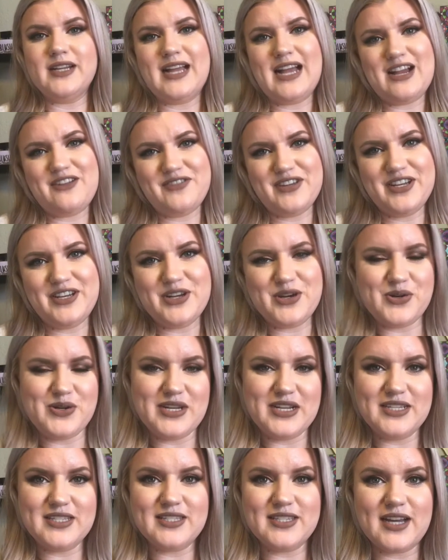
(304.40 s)
haven't
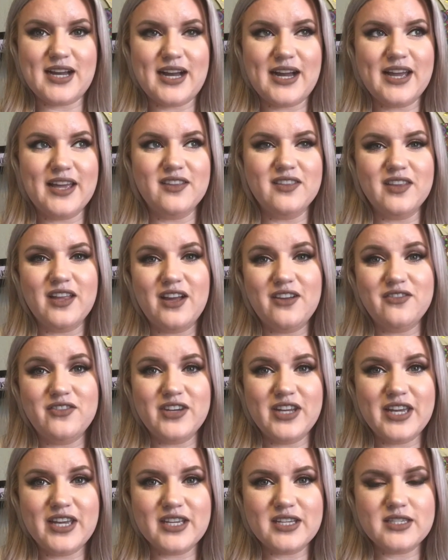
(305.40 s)
noticed, I love
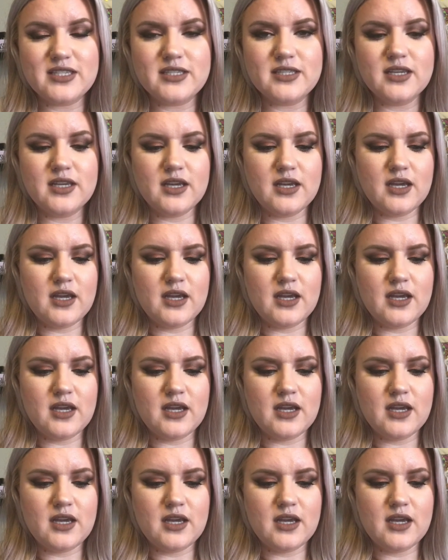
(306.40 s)
NYX.